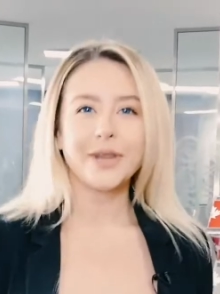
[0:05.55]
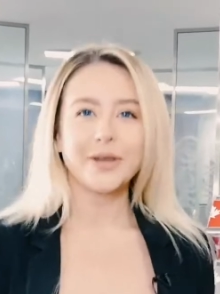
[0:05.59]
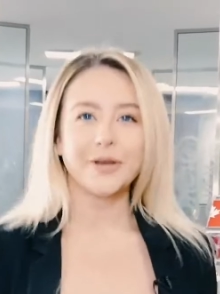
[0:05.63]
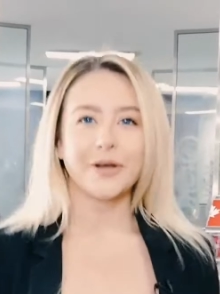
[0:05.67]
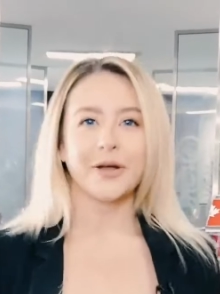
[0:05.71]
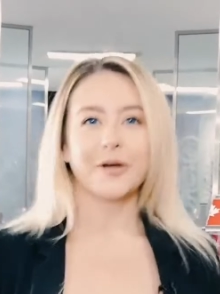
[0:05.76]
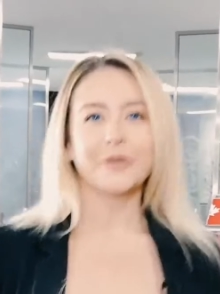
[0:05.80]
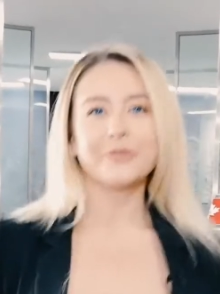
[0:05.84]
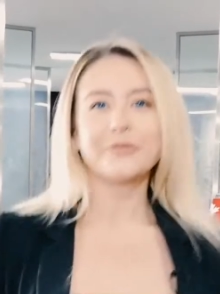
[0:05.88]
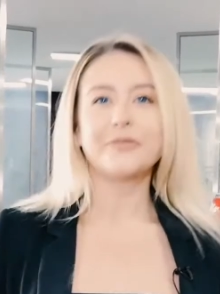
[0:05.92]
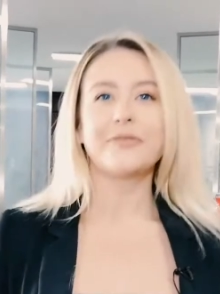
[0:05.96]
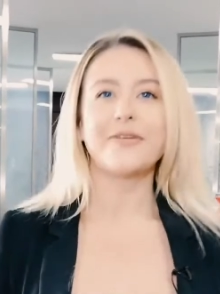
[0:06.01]
your
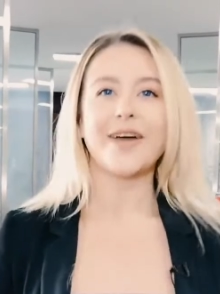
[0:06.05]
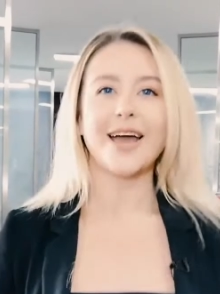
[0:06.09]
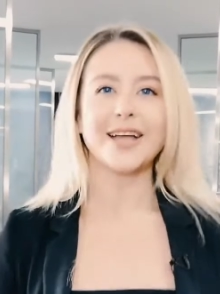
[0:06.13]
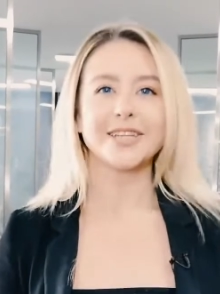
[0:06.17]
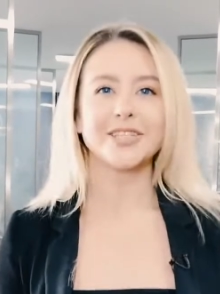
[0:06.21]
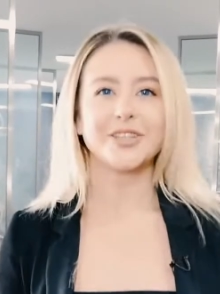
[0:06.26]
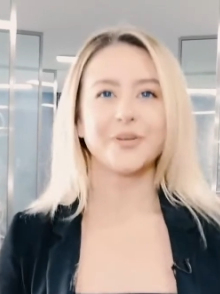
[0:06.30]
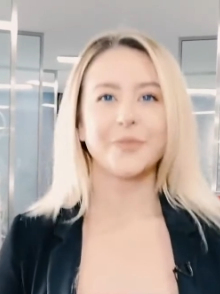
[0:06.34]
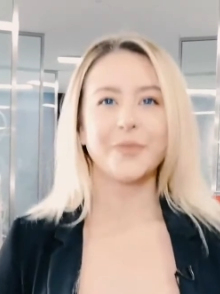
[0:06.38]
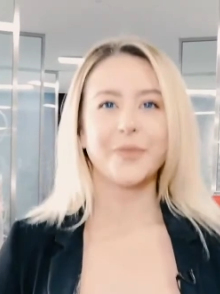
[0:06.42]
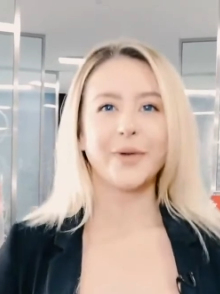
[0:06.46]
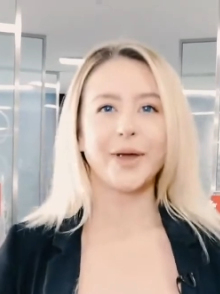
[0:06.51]
own
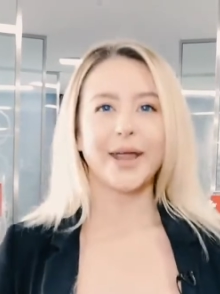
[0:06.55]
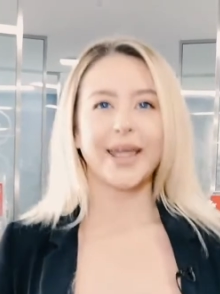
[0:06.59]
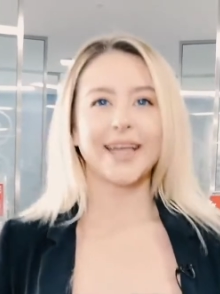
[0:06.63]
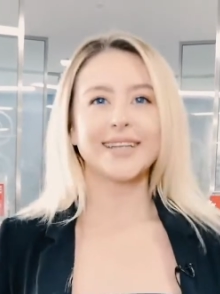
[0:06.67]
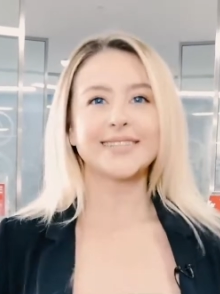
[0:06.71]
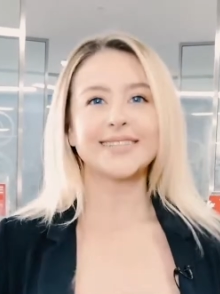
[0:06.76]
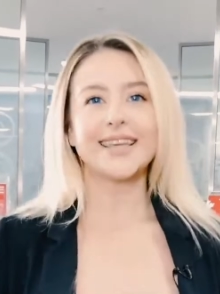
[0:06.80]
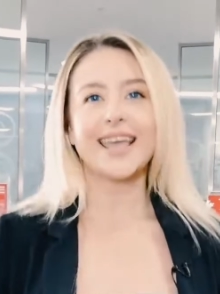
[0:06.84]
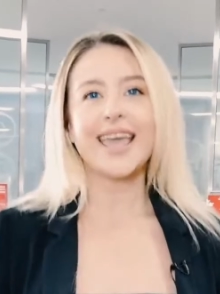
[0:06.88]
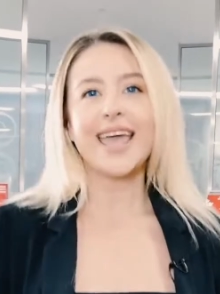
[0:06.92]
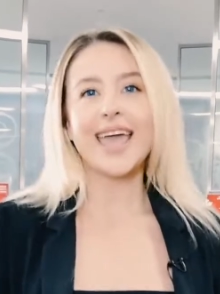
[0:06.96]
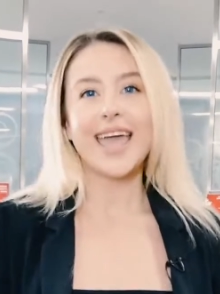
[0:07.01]
fashion
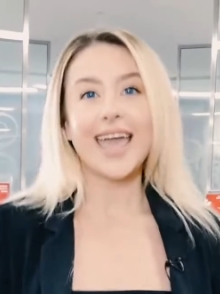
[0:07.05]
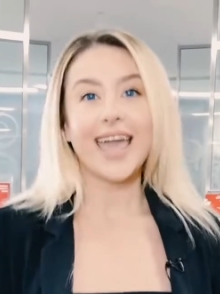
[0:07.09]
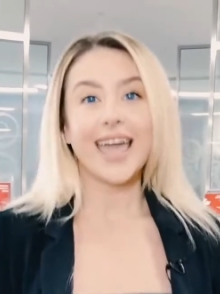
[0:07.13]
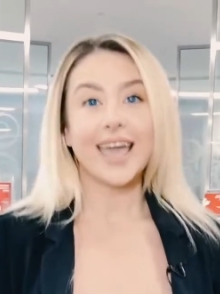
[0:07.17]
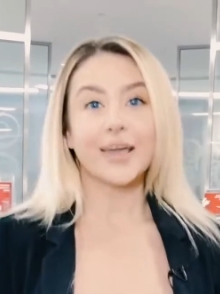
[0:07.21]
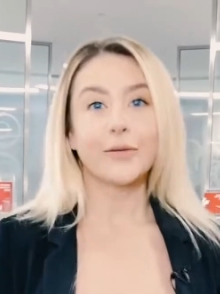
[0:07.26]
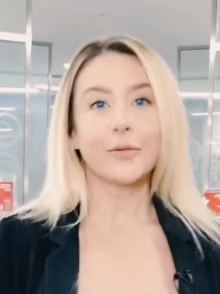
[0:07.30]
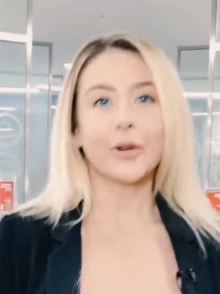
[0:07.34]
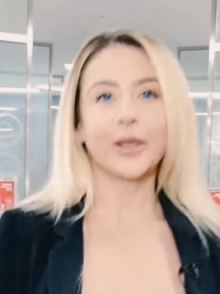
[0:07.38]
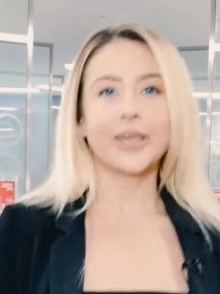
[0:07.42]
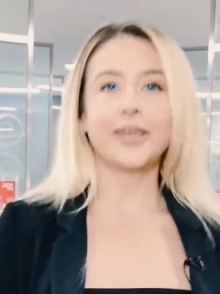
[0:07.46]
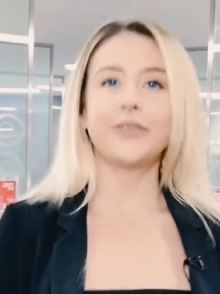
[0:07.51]
brand
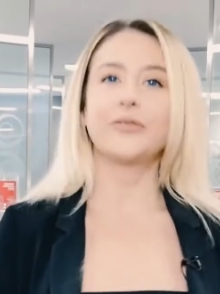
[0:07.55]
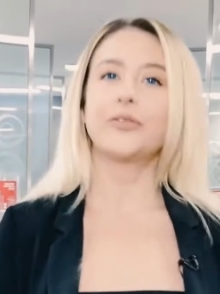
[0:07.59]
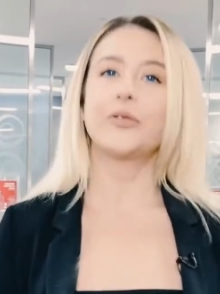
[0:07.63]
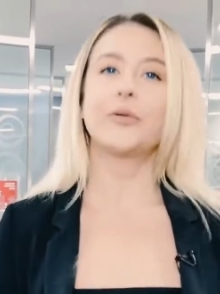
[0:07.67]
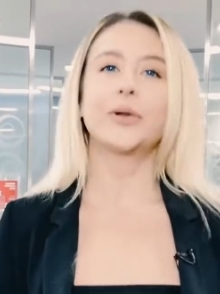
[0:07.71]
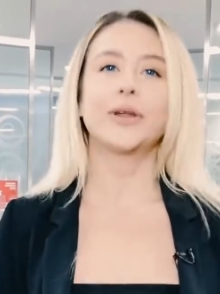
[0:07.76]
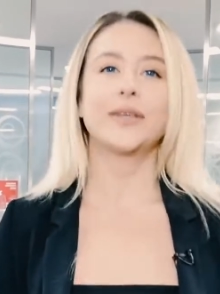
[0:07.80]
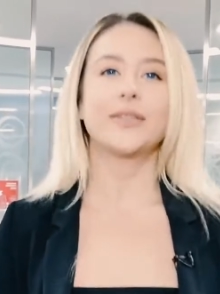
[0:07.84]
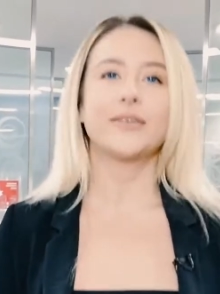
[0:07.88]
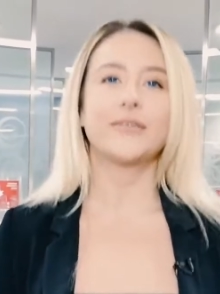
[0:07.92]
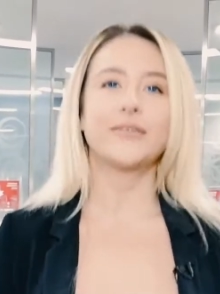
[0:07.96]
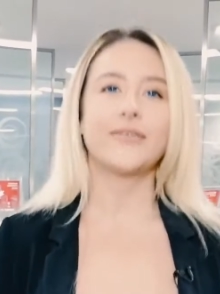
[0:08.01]
and working for
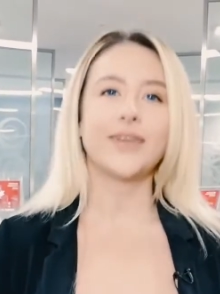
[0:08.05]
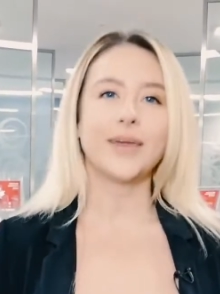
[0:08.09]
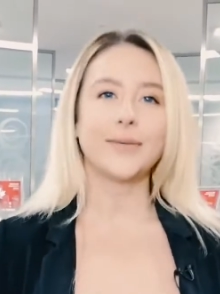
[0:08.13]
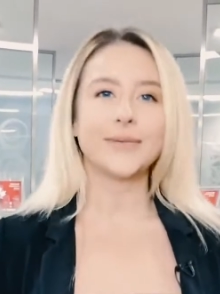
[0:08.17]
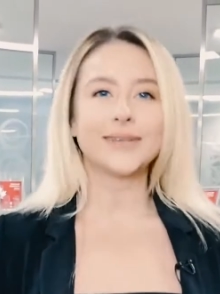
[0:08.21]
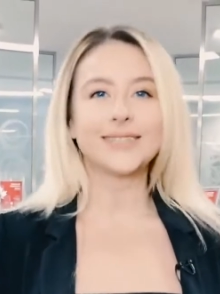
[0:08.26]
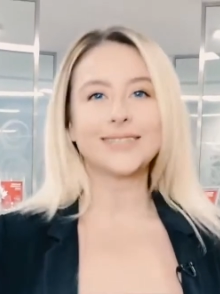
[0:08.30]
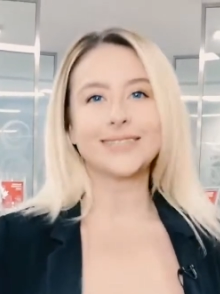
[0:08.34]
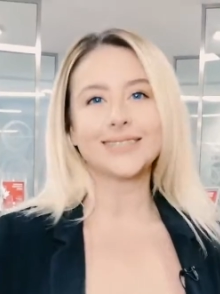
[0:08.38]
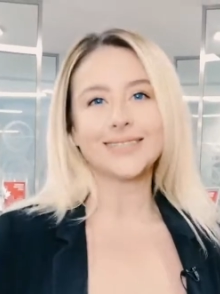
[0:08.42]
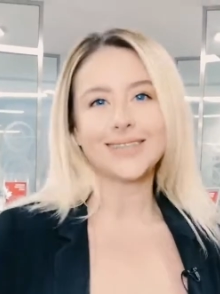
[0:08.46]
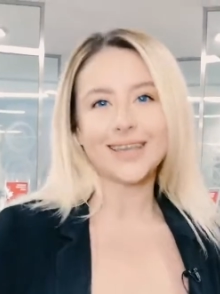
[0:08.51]
one of the
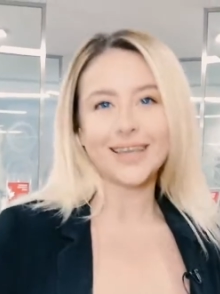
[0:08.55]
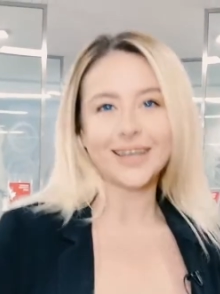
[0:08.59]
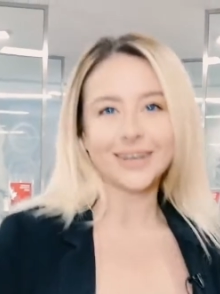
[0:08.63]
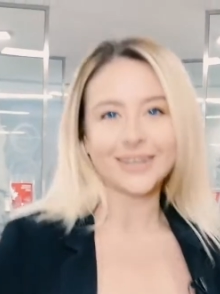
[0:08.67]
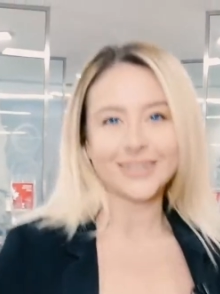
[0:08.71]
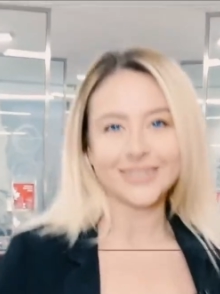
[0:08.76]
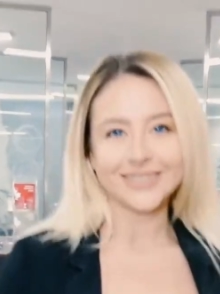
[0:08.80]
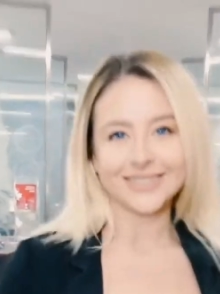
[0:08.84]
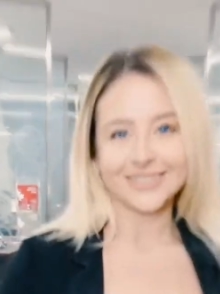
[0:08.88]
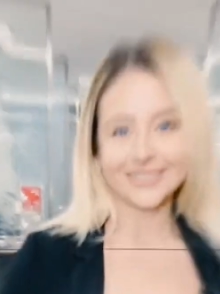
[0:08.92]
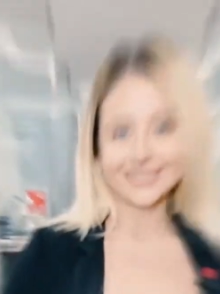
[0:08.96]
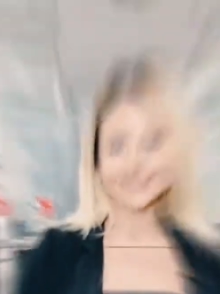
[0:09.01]
famous designers?